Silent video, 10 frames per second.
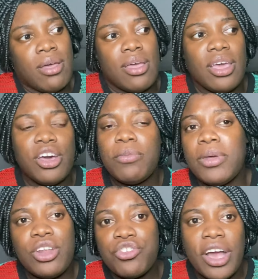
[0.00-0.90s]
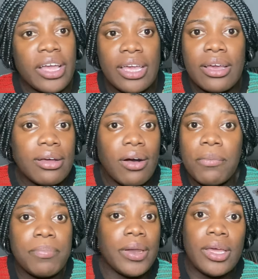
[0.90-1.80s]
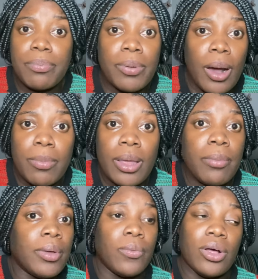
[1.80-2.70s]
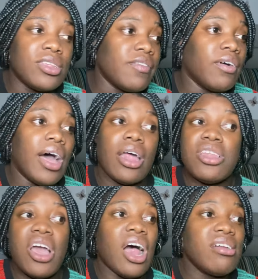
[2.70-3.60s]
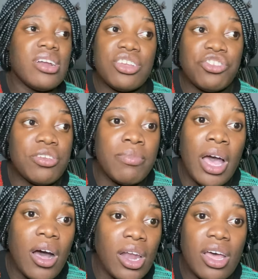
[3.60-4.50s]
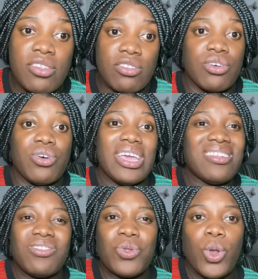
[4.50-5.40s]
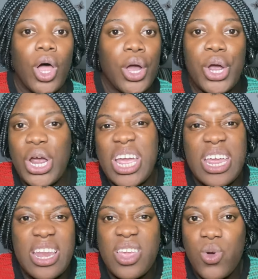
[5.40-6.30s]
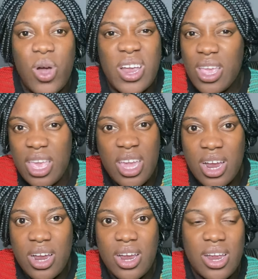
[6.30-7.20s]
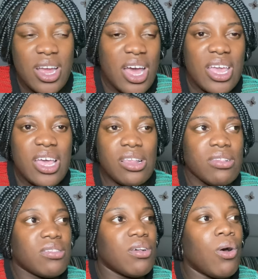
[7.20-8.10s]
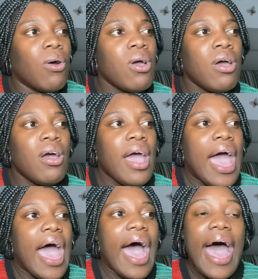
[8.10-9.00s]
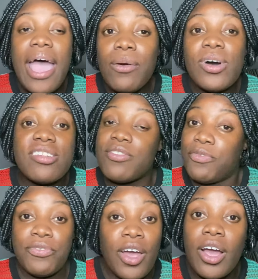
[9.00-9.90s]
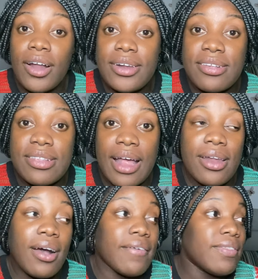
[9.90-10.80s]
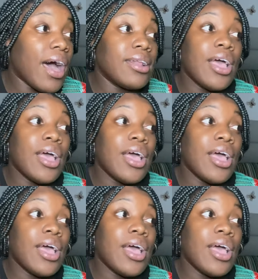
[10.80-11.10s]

it could be the tracking company problem and whatever and you already shipped me order so it's no longer in your care i guess so i was very understanding of that